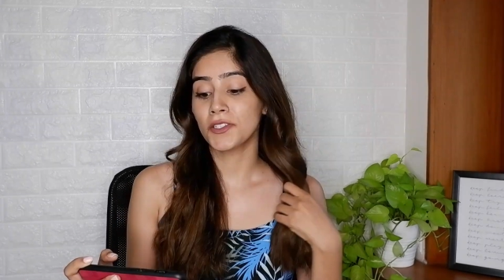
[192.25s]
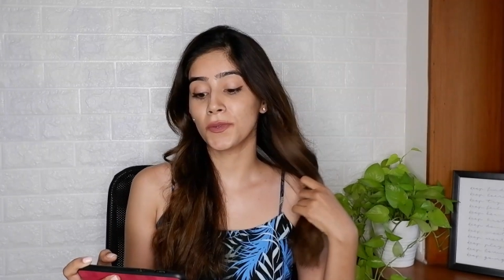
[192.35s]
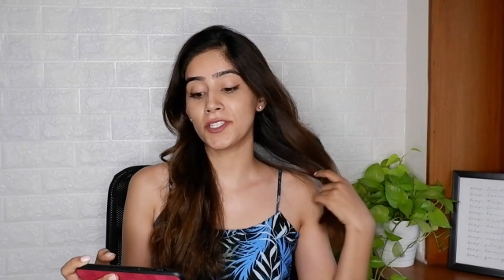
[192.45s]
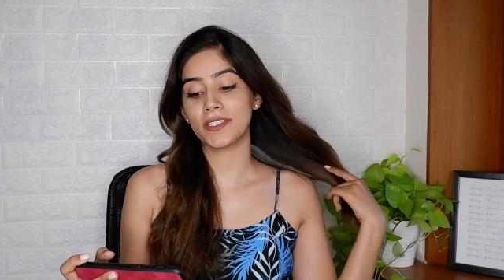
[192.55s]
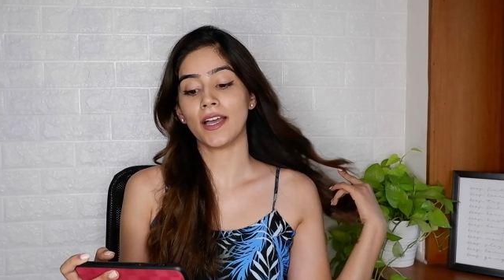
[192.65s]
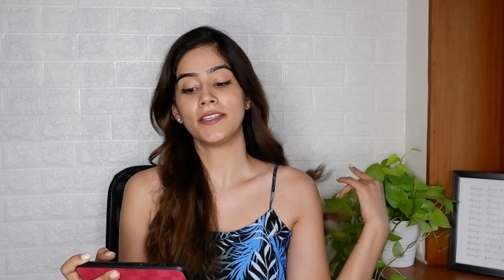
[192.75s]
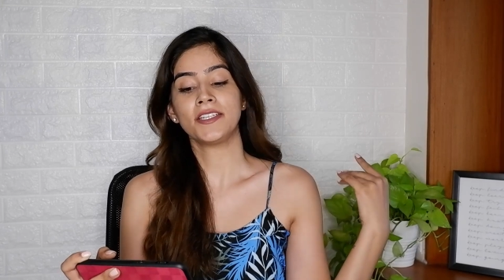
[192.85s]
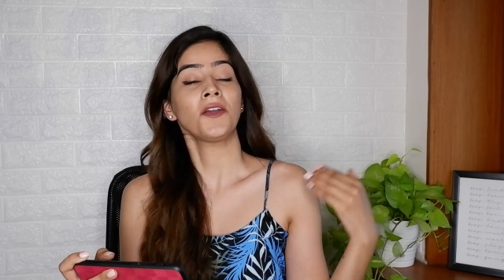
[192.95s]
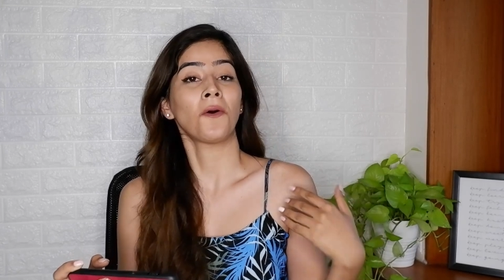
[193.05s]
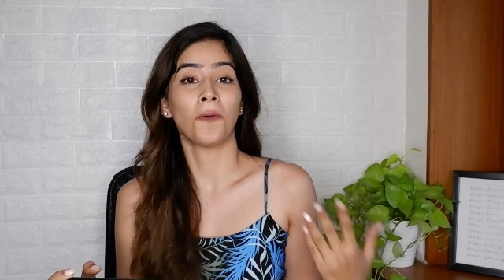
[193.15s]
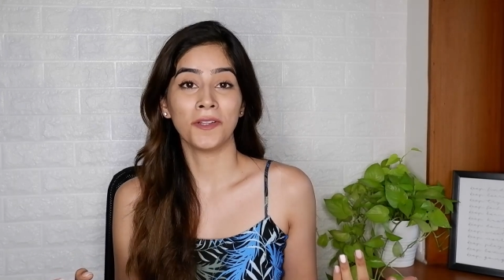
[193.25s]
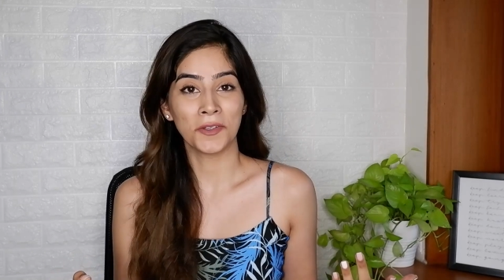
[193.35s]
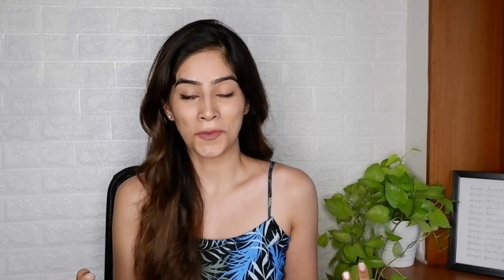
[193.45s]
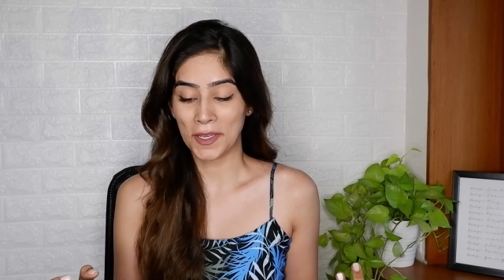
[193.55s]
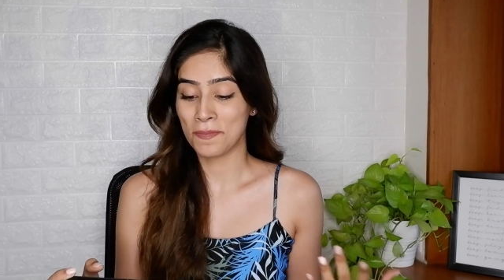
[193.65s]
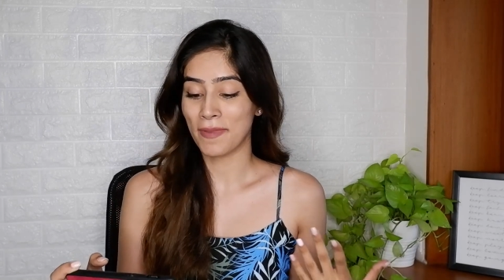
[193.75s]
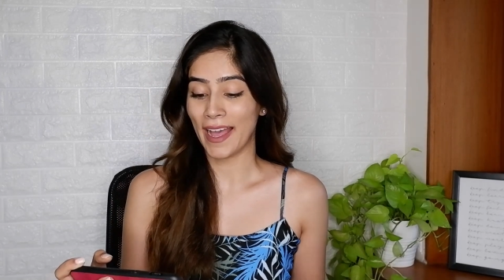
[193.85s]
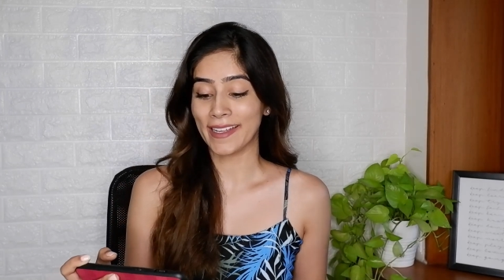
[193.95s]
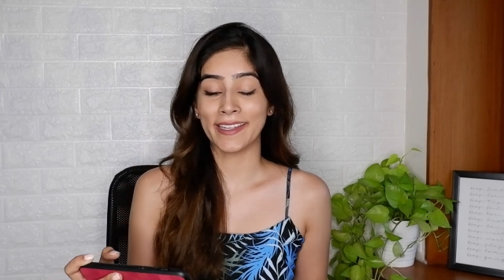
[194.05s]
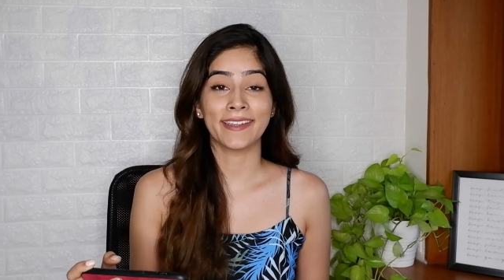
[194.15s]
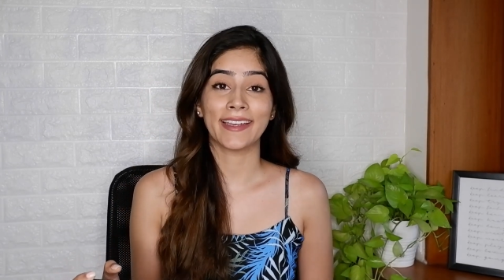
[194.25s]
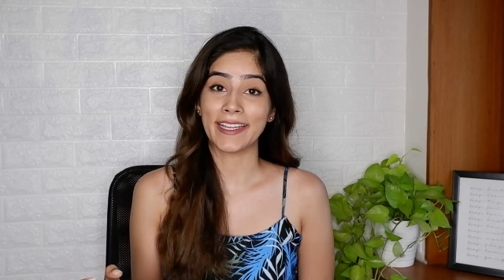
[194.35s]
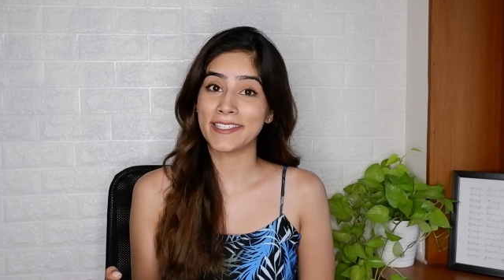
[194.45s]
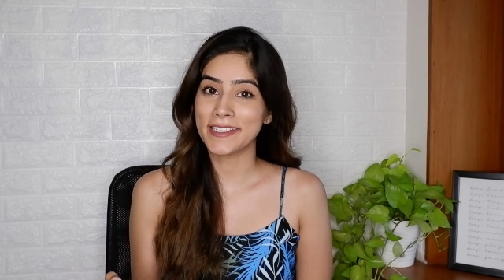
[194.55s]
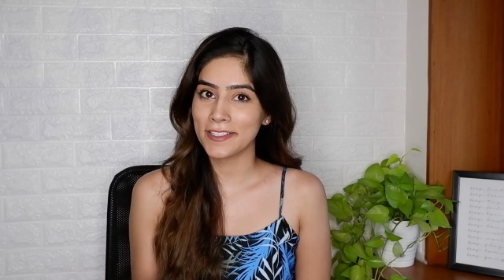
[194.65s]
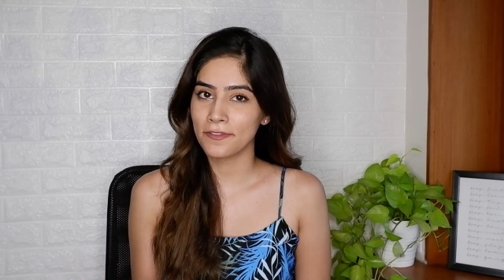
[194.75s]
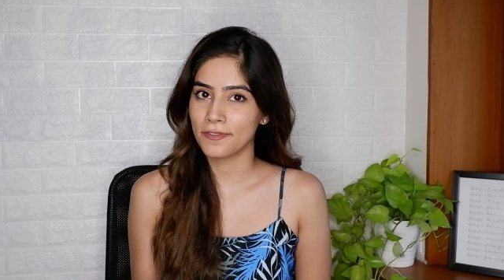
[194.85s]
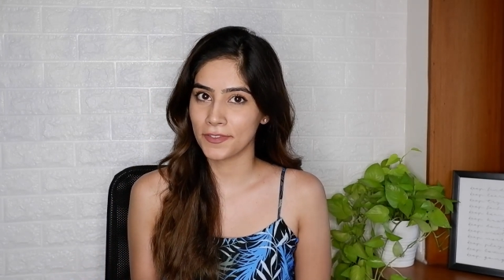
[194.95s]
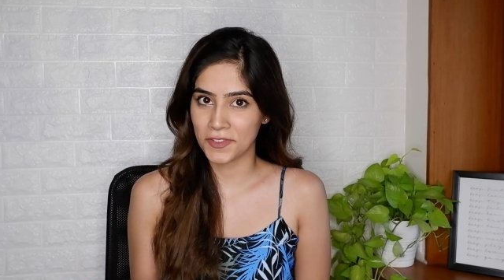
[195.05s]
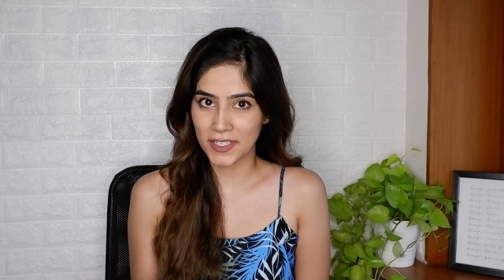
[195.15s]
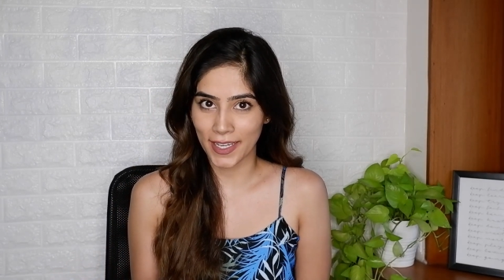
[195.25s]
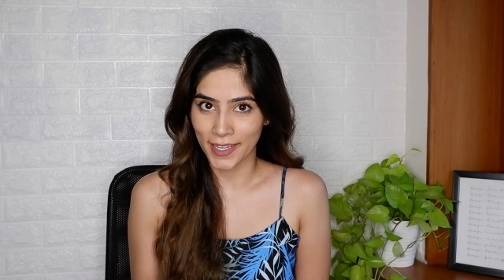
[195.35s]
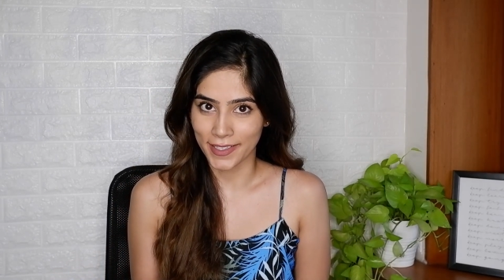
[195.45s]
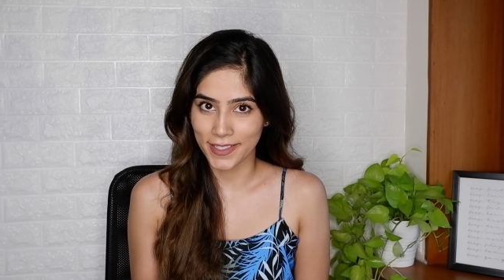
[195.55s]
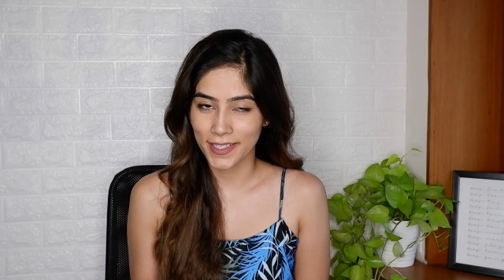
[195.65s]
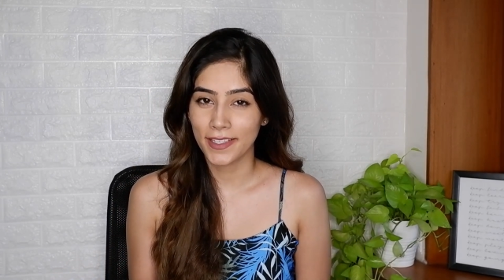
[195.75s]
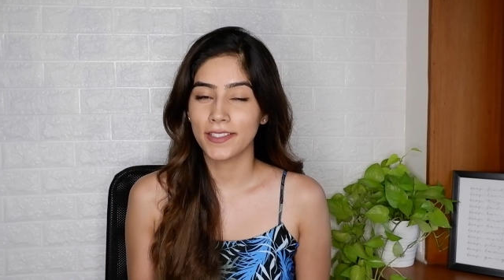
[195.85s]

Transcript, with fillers: So we're starting all the way back in 1958.